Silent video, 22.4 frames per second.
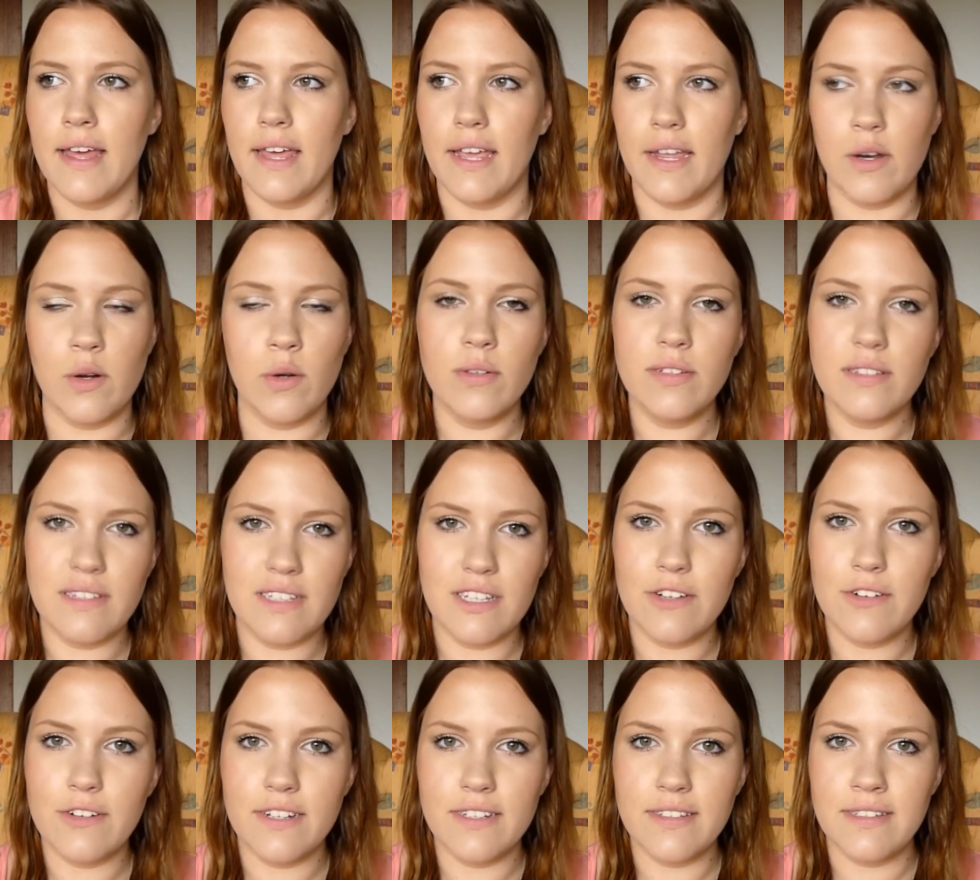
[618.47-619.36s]
In all
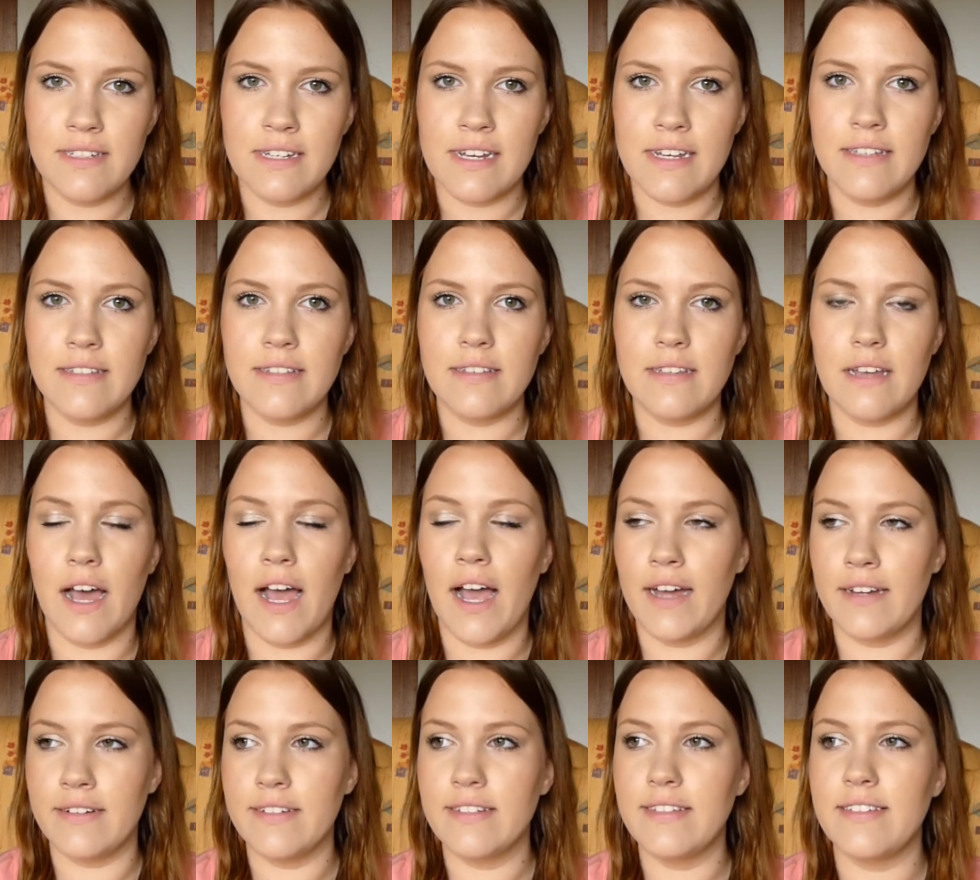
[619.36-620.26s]
seriousness,
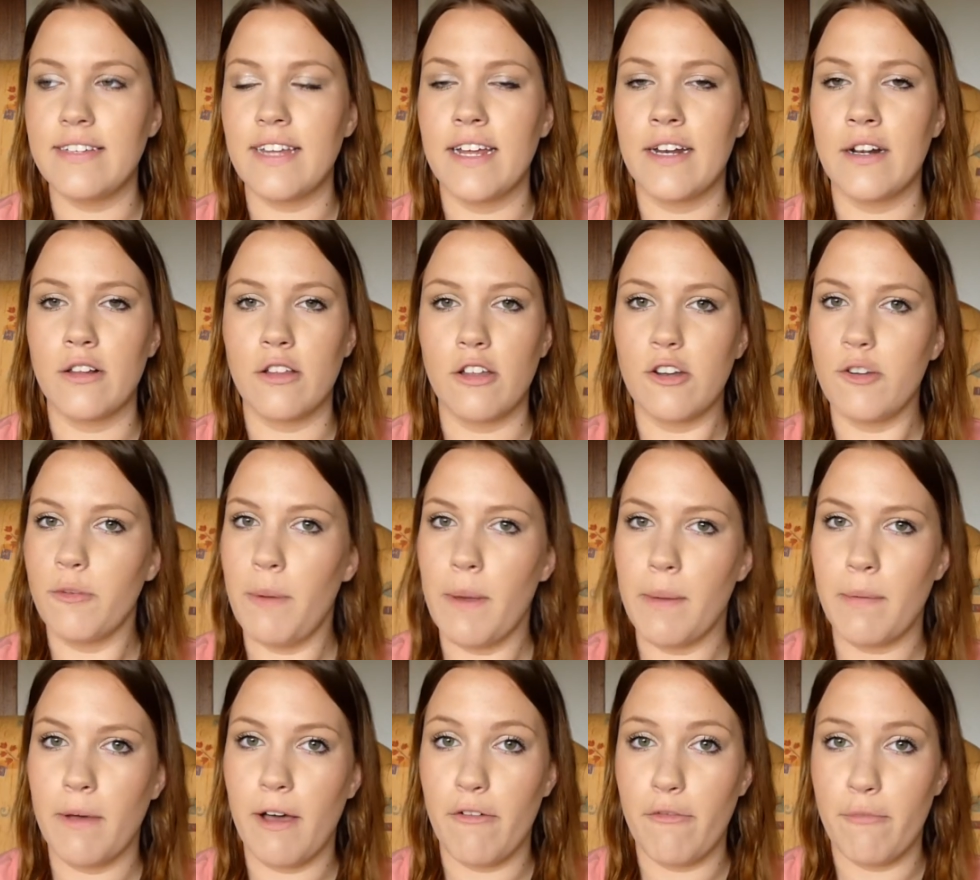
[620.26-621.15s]
I understand a lot of
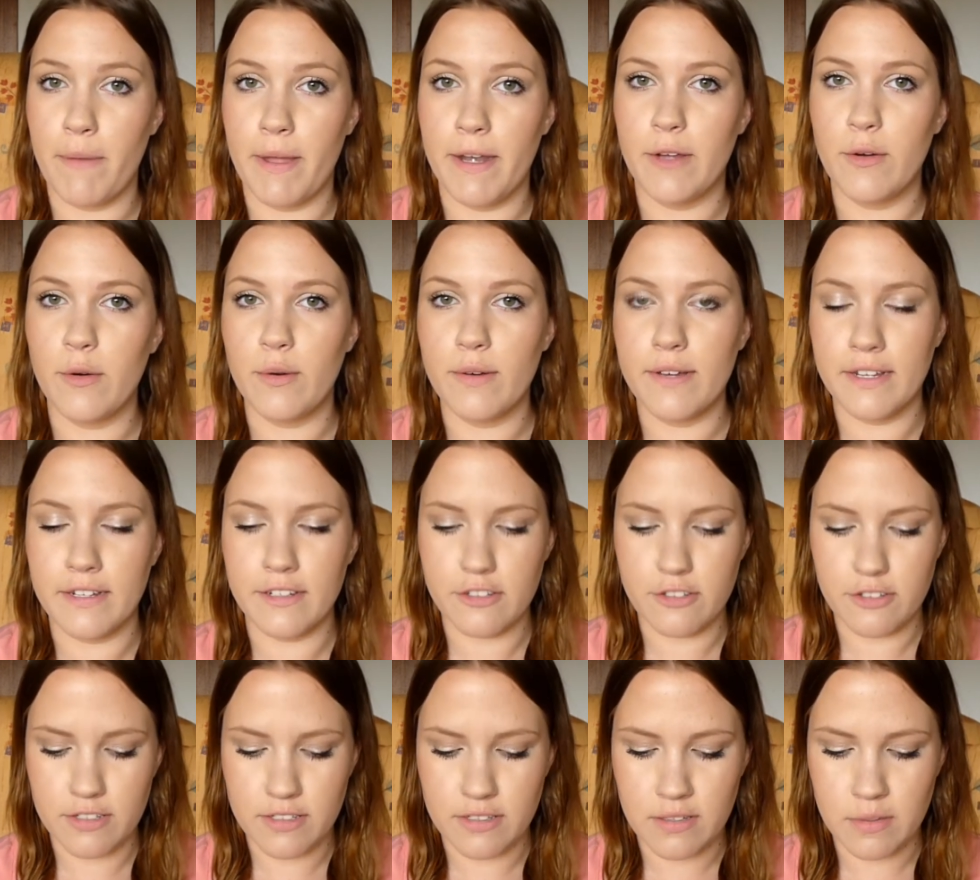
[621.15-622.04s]
people have medical
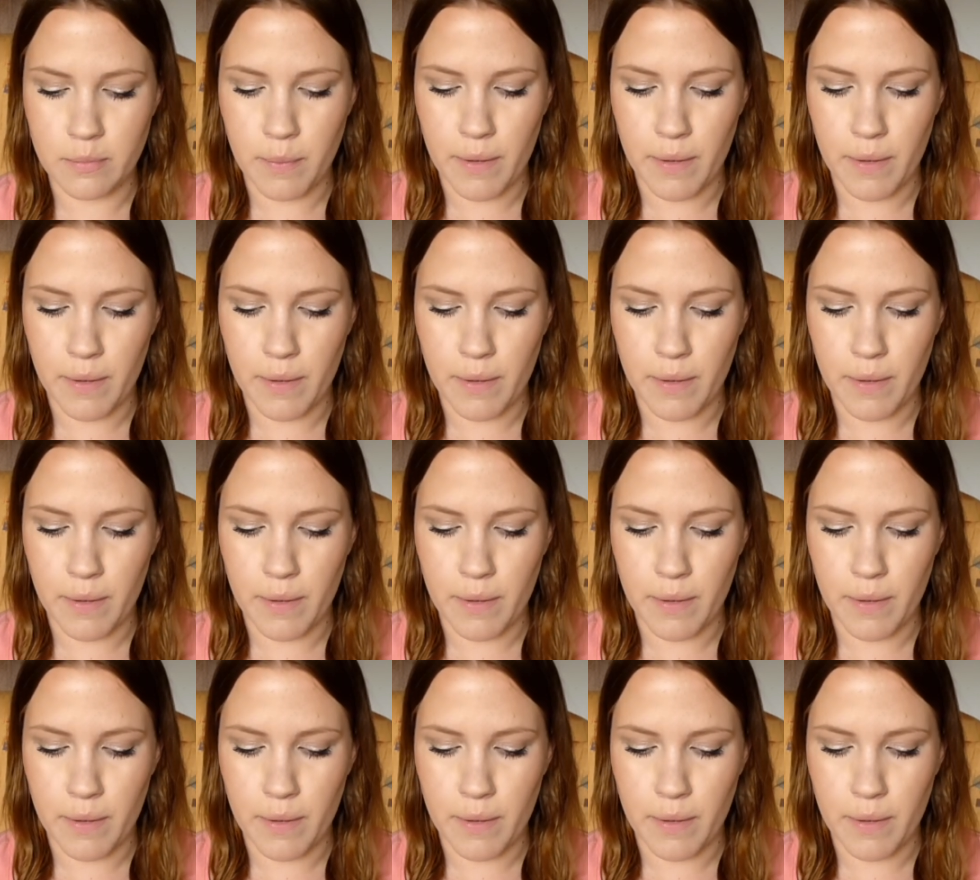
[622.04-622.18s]
conditions,